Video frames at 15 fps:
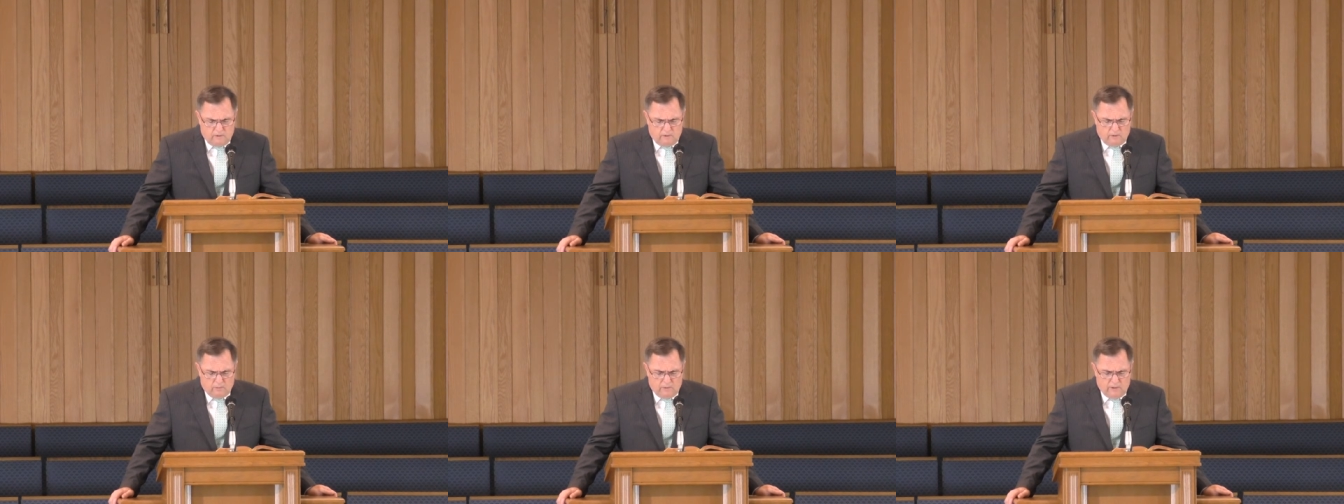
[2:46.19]

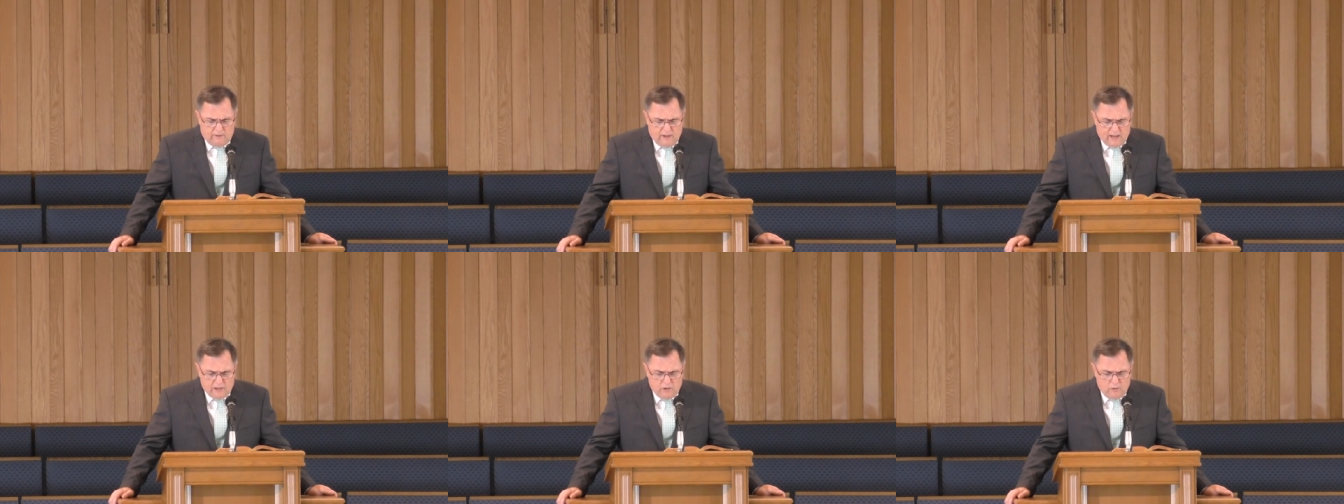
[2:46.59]
And we
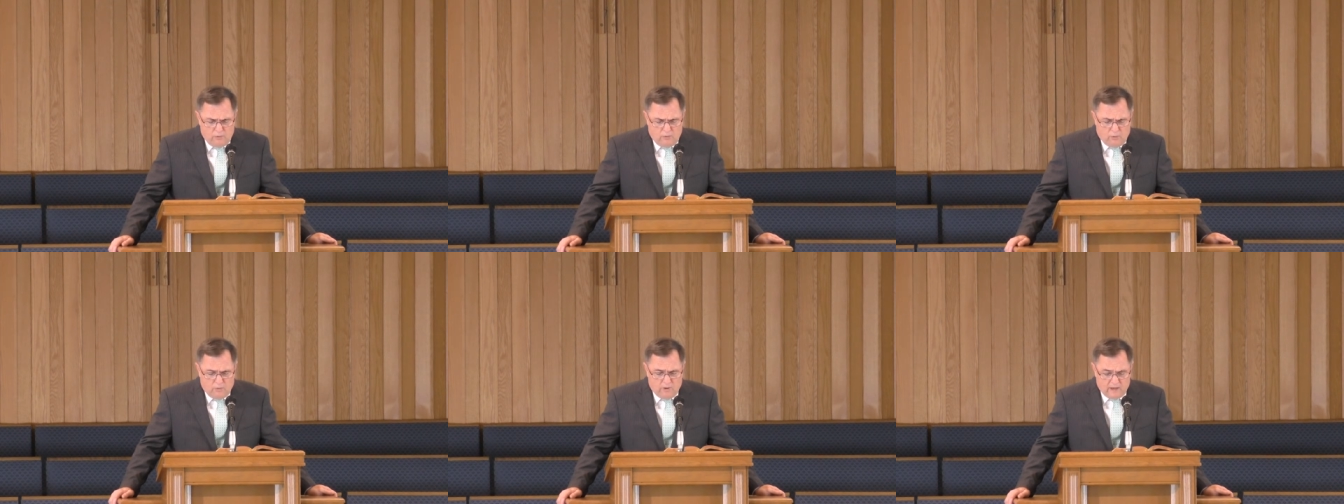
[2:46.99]
thank you
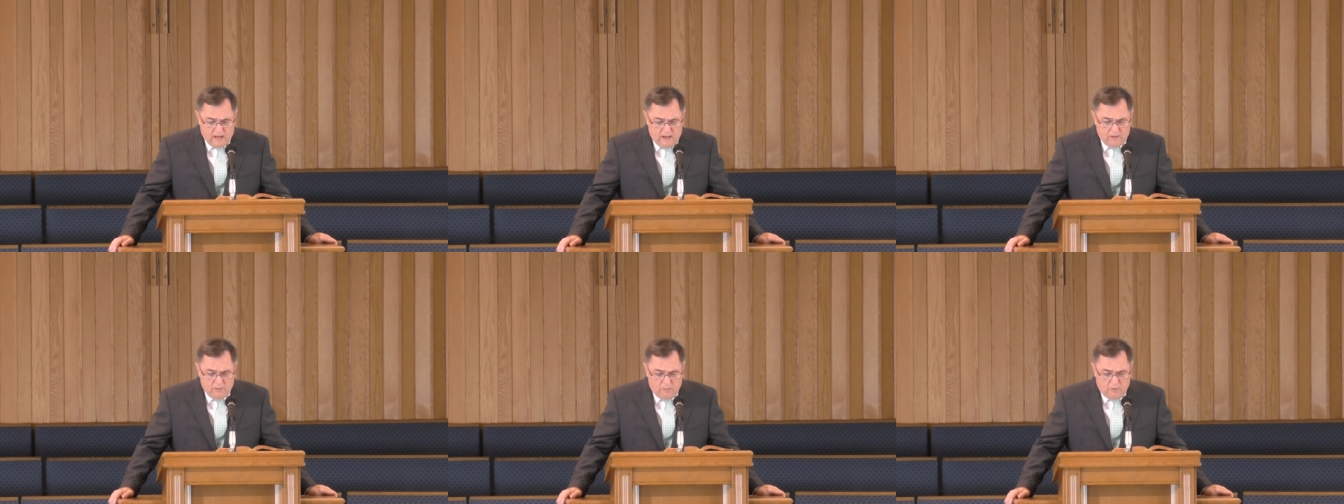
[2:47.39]
for,
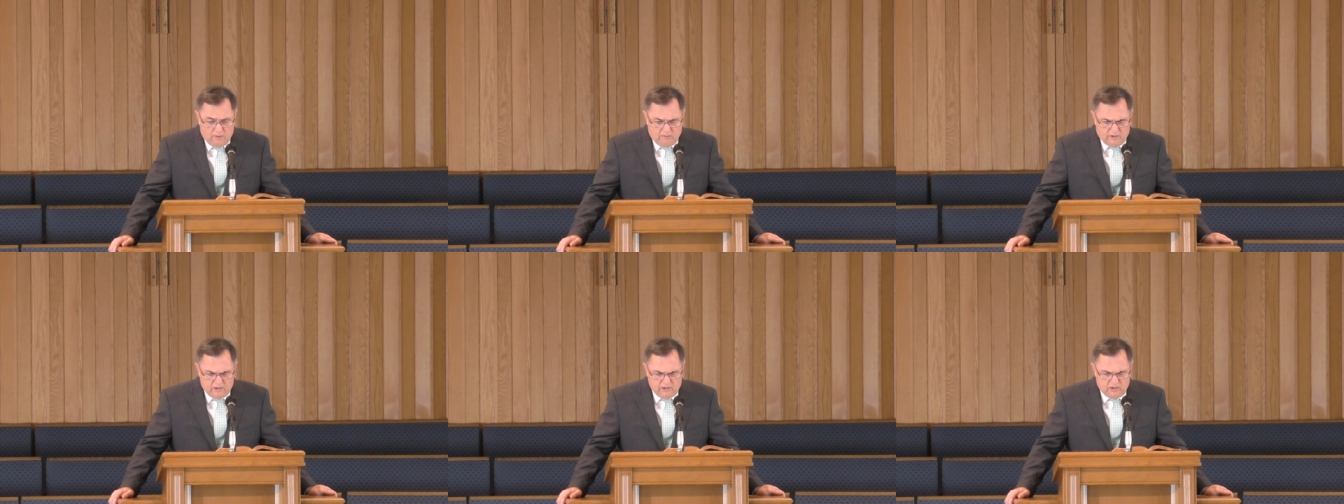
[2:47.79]
again, the
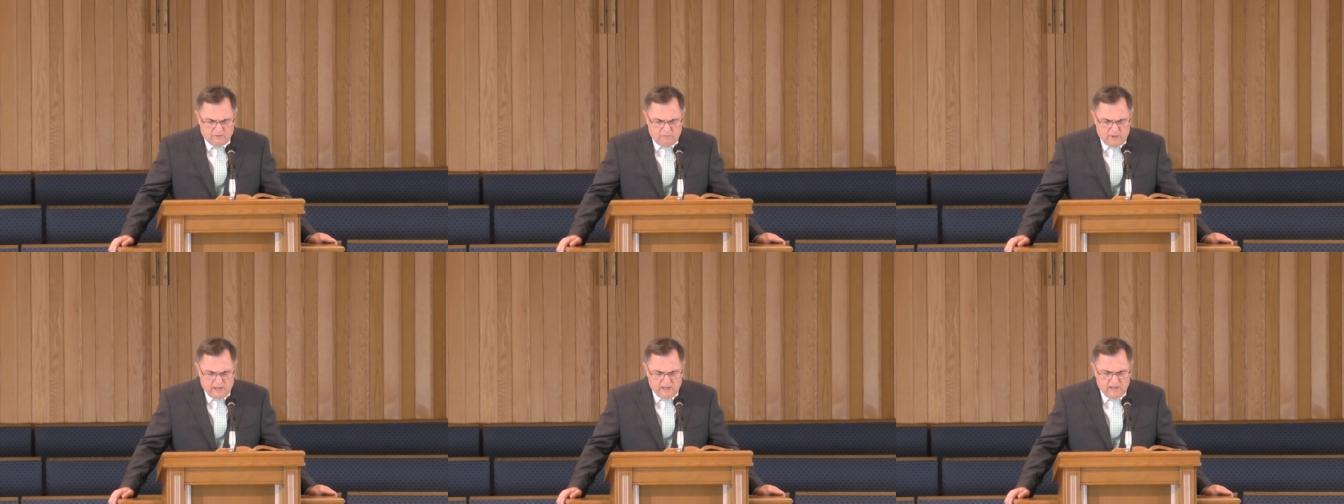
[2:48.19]
privilege of
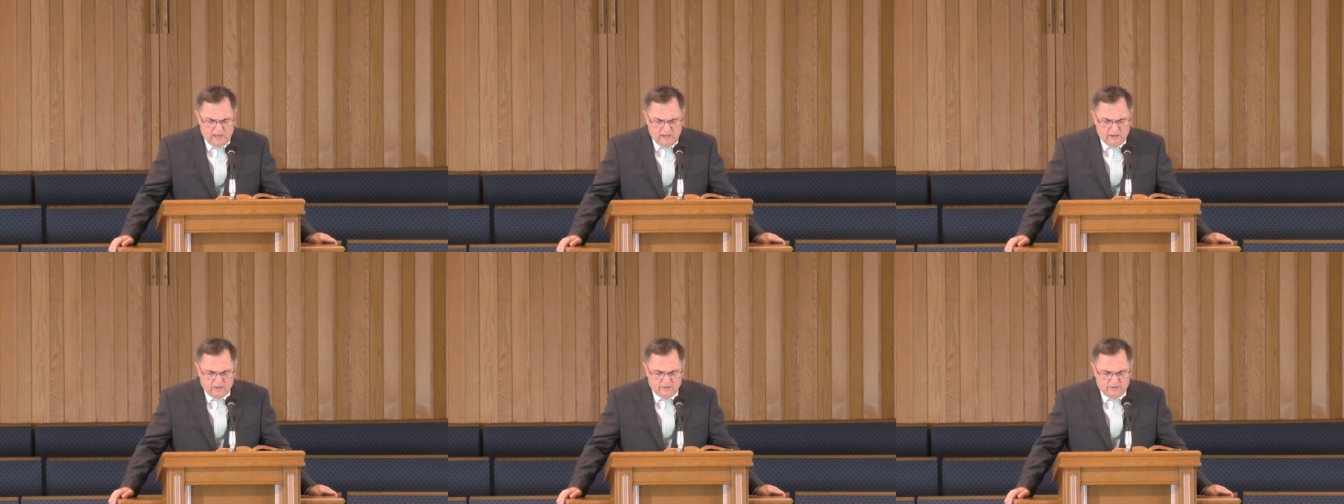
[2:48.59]
being
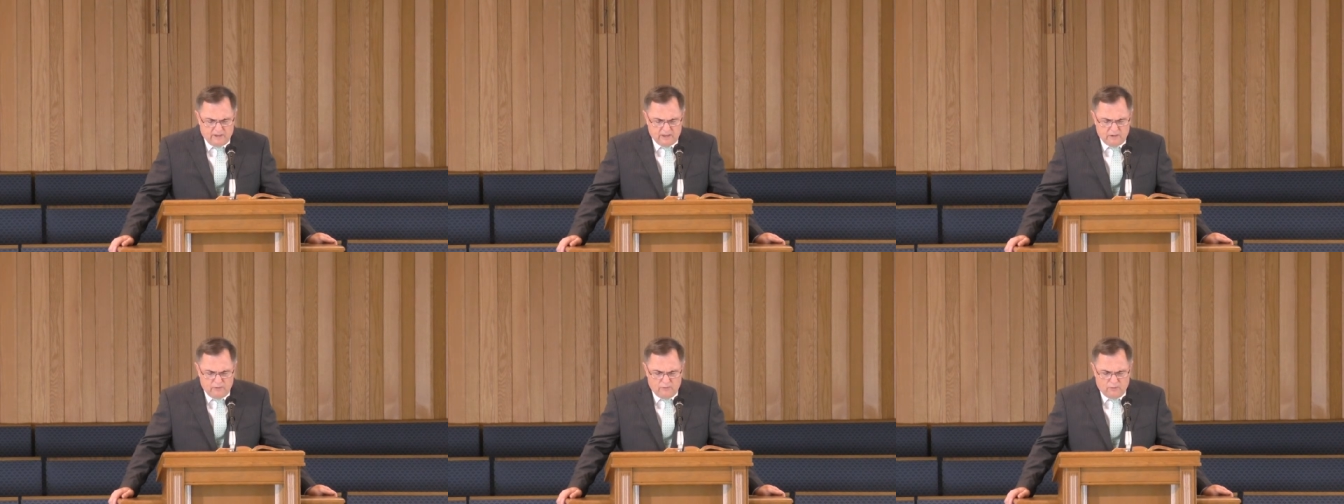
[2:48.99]
here.
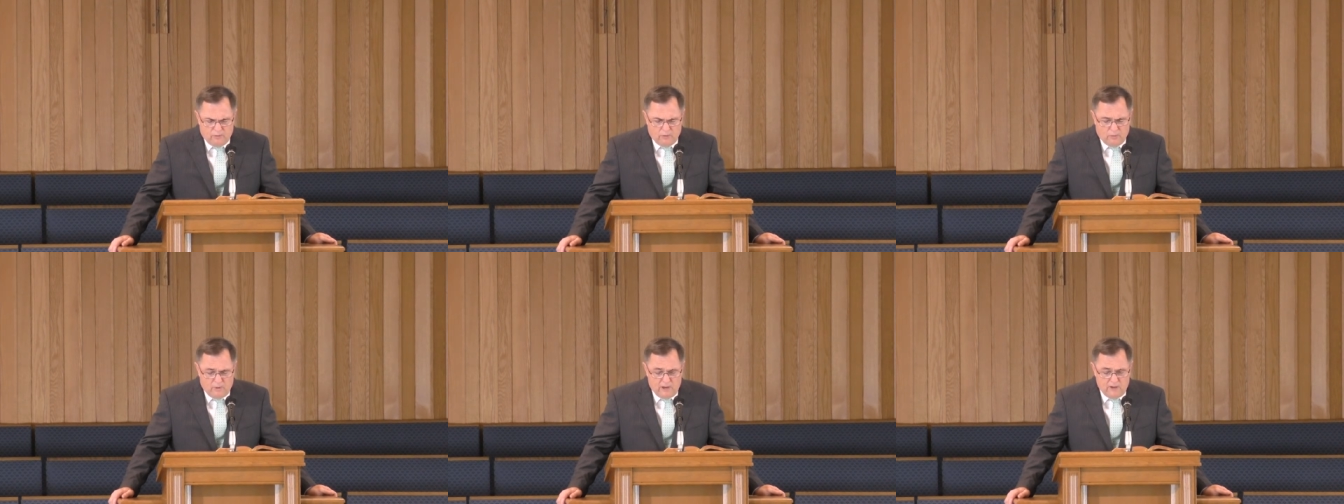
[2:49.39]
Thank you for
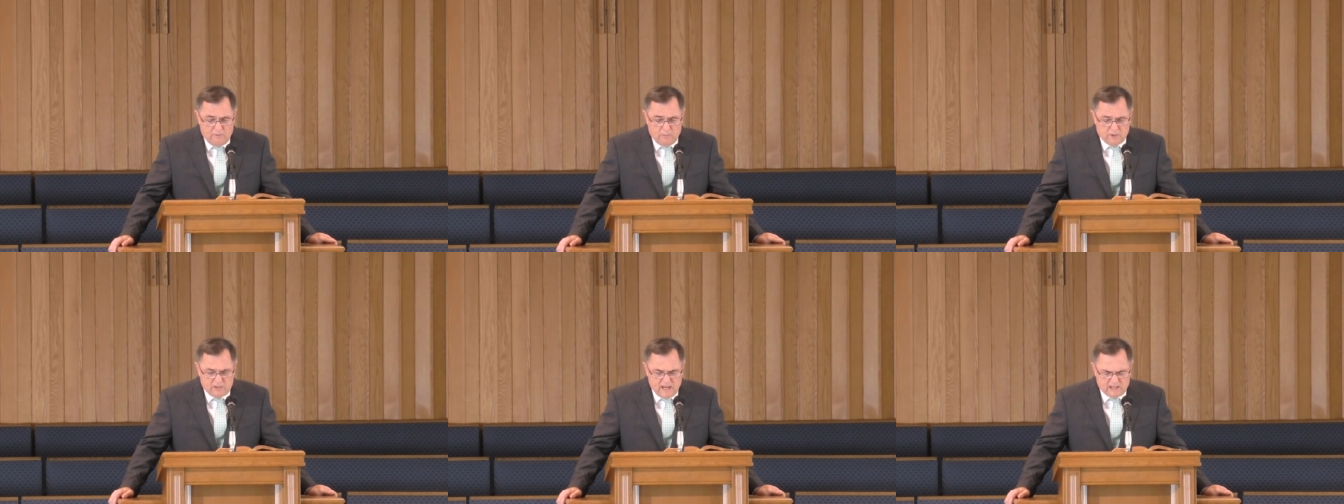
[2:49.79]
the way you've
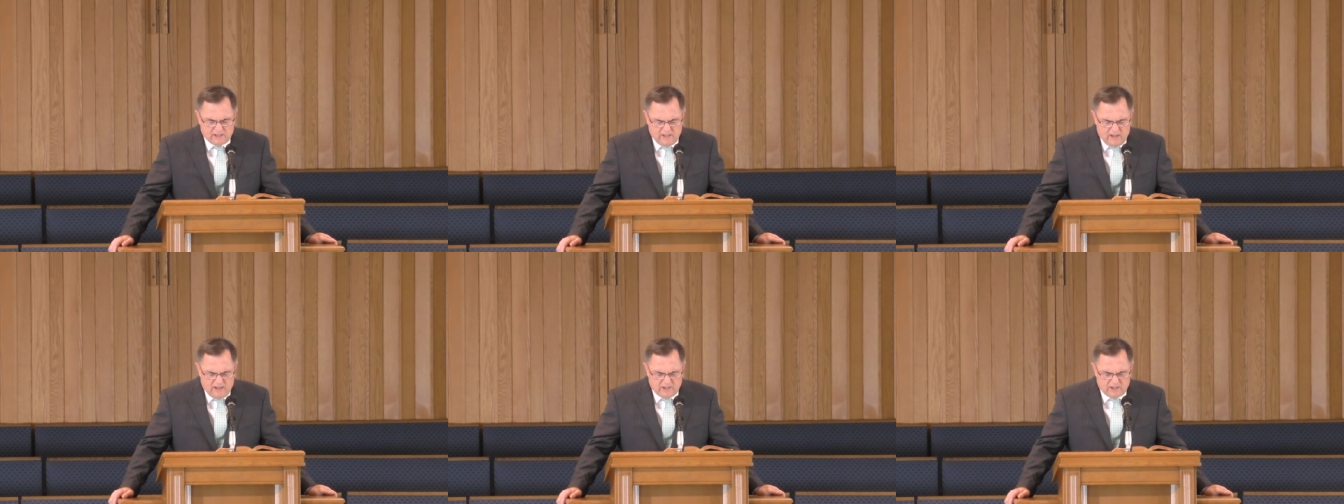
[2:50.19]

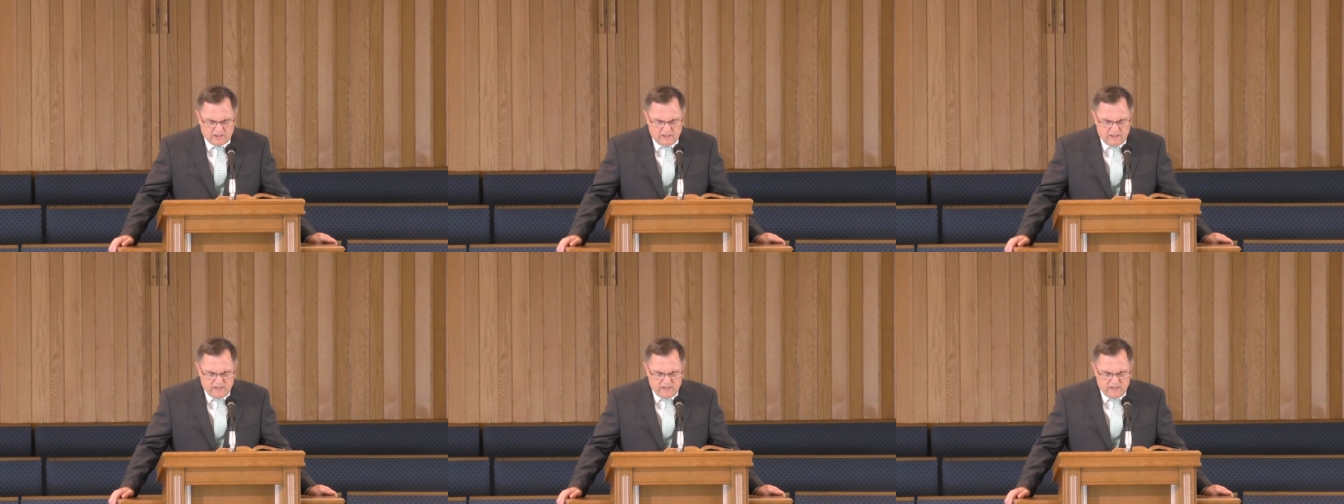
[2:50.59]
protected us. And,